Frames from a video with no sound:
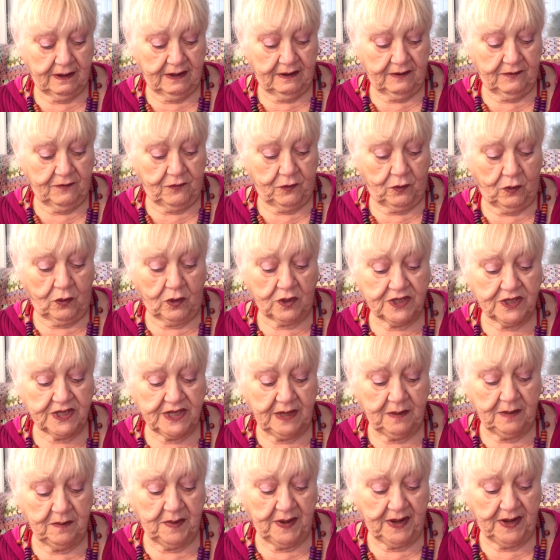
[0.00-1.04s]

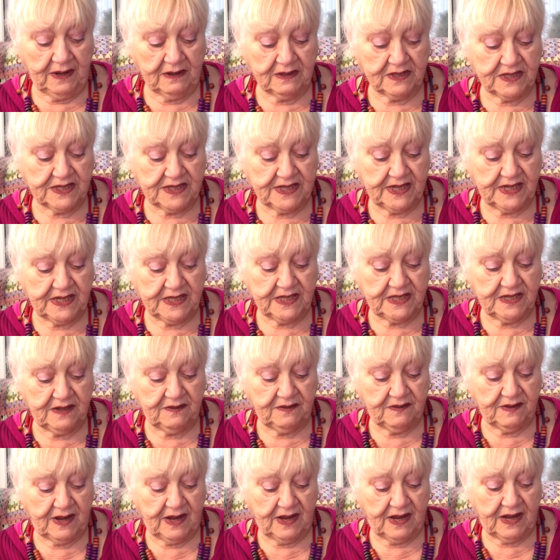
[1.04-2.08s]
fourteen pounds
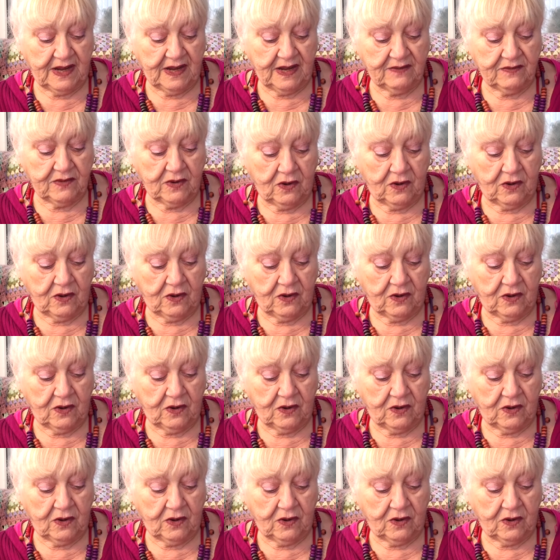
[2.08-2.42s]
sixty-five.